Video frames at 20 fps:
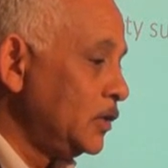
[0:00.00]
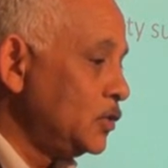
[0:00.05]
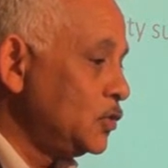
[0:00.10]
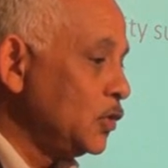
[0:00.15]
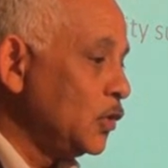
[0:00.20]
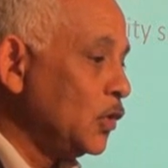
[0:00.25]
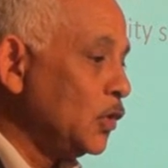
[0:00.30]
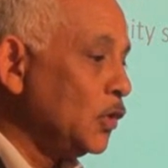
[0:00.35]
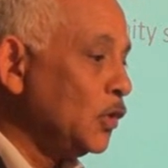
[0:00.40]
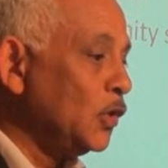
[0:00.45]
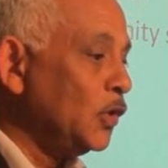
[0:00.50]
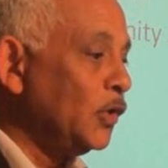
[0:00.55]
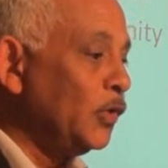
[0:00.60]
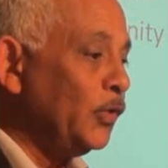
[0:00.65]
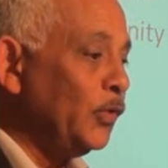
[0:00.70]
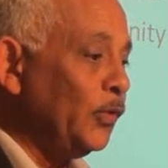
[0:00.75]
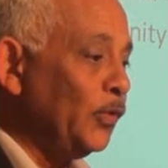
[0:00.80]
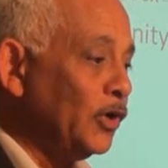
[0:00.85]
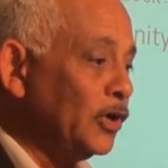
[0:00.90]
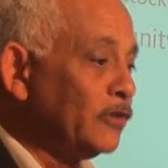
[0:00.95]

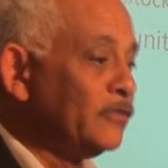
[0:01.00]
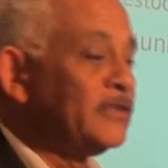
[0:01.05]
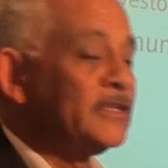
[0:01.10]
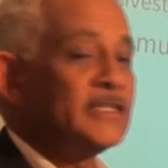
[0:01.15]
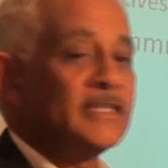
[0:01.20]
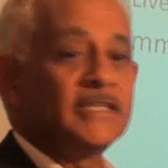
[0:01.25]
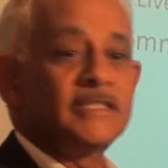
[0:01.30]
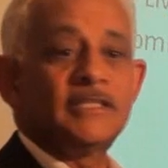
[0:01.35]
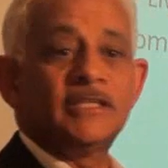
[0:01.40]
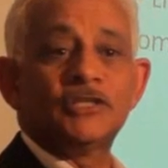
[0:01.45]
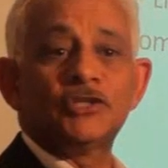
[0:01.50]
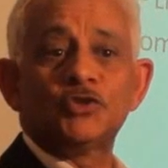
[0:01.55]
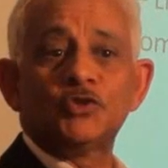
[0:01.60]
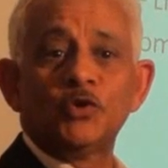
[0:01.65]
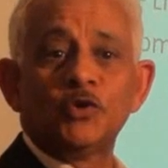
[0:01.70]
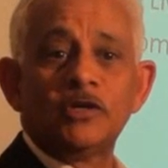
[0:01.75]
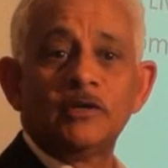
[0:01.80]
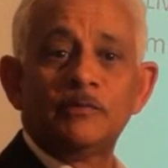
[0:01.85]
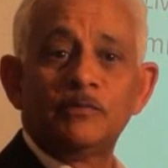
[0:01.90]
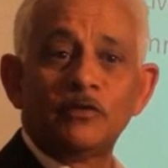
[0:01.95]
So one of the success
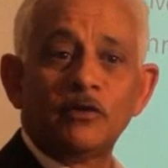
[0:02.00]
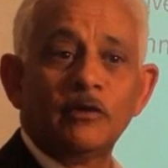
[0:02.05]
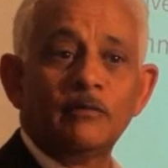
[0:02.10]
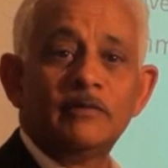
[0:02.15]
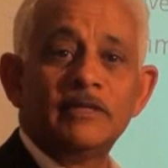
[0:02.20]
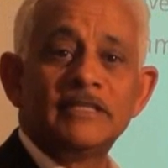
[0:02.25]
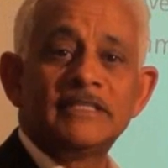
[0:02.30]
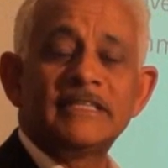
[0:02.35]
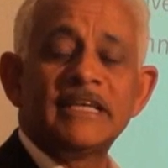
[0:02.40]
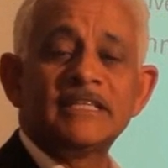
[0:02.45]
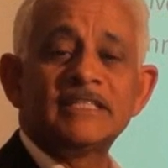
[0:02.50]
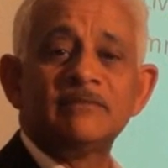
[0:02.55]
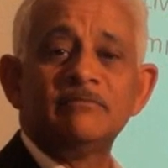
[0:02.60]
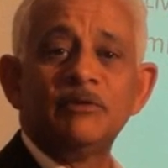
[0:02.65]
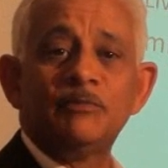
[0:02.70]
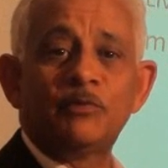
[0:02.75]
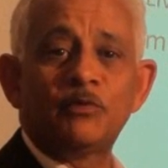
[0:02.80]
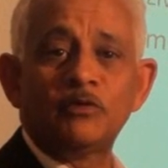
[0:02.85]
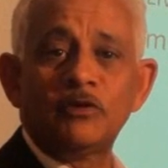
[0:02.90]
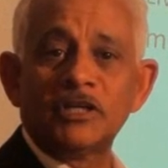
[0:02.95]
stories probably is
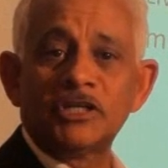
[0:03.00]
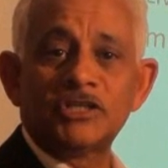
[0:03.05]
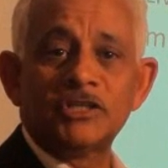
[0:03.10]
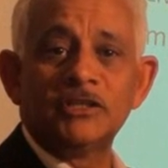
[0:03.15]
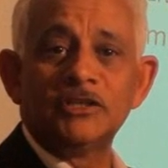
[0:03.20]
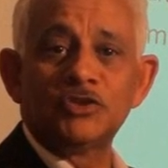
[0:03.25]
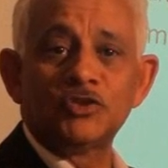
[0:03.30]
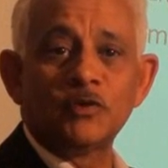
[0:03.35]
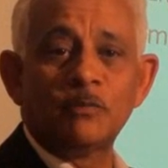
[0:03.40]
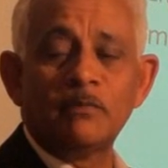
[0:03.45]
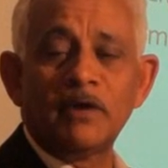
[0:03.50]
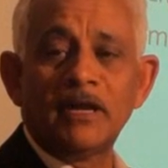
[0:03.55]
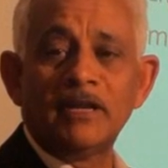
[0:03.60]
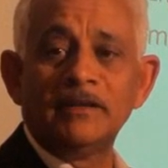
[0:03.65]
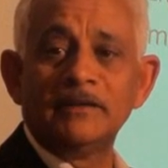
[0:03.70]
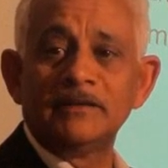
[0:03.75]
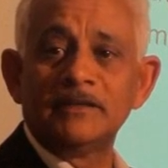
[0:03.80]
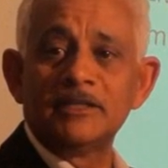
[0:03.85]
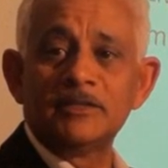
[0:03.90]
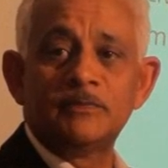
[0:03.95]
sesame production in
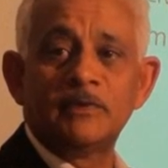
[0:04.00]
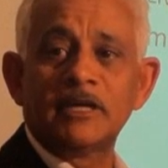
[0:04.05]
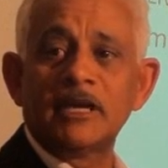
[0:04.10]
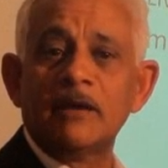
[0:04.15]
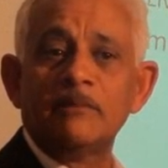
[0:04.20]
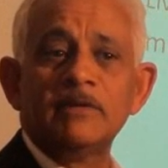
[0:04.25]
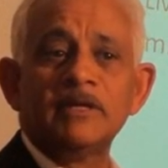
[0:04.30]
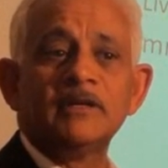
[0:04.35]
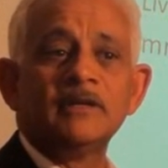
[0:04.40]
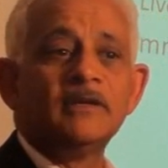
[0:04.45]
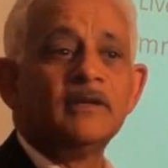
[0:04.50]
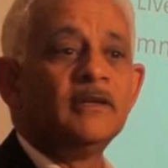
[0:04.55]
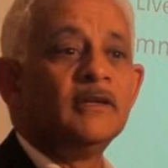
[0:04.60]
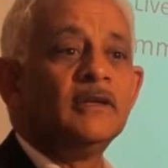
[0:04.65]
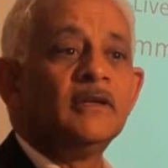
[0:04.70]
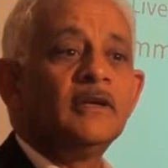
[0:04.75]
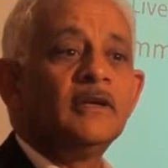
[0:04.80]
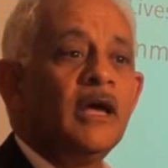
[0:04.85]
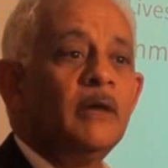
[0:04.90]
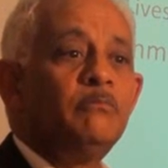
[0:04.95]
Somalia is becoming
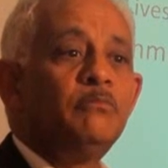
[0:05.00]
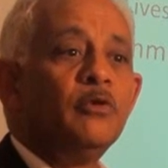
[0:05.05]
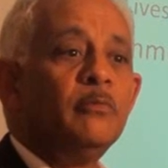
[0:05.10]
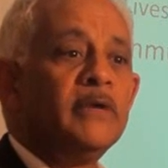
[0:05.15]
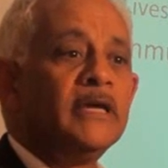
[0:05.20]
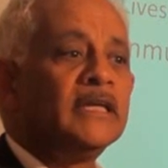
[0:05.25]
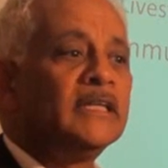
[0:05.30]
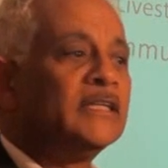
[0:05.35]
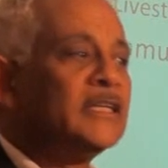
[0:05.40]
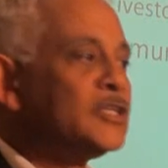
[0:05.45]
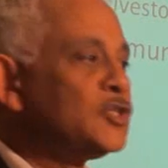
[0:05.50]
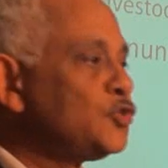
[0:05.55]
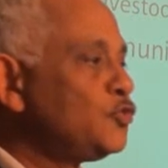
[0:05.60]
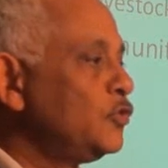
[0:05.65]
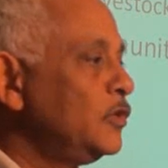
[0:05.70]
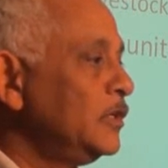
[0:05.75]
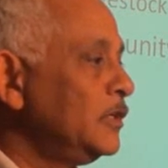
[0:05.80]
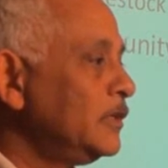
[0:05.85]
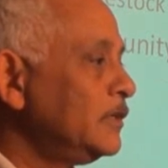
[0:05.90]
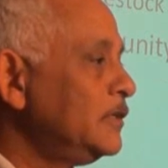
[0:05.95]
a booming
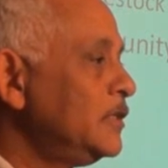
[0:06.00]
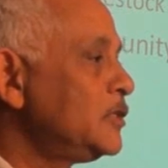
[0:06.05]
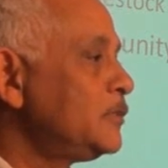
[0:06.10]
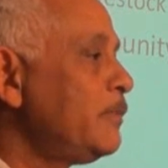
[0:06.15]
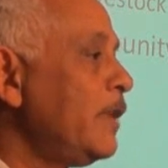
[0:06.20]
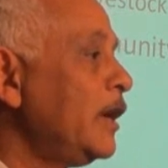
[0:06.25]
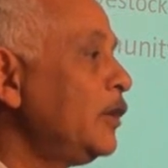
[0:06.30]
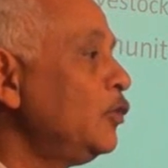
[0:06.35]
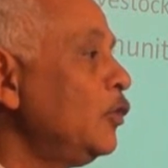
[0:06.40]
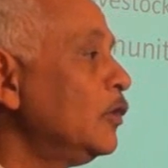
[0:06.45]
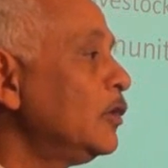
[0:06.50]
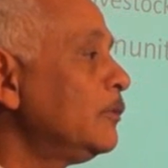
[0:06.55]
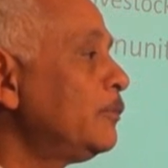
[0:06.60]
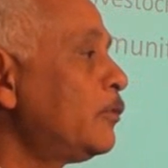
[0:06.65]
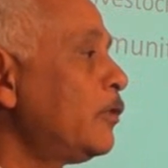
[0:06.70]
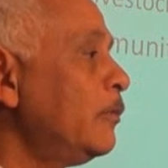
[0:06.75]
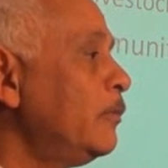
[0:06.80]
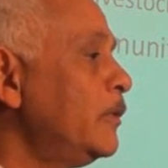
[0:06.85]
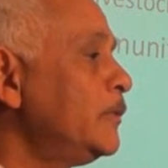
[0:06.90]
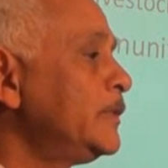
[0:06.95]
industry, despite all
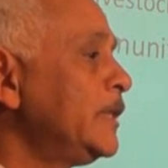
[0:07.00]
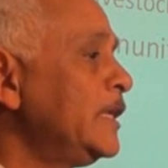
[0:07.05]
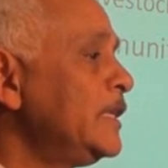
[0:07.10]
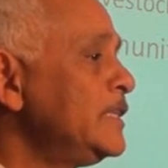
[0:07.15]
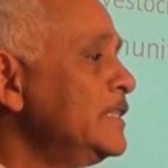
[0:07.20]
the problems.